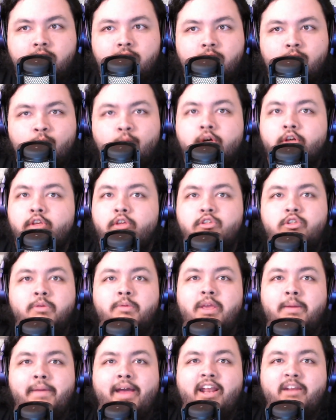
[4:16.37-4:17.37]
Will YouTube
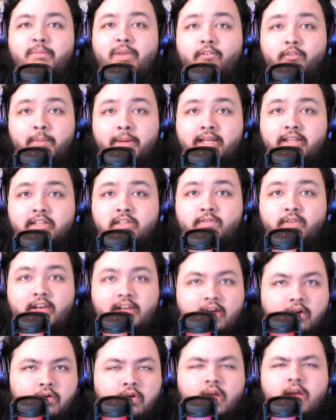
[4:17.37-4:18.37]
get mad at me for making this
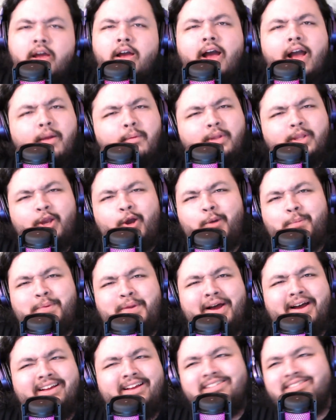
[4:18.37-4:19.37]
video? I really hope
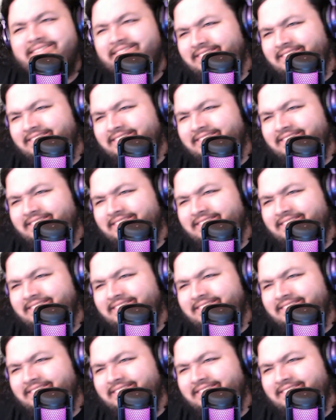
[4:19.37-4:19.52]
not.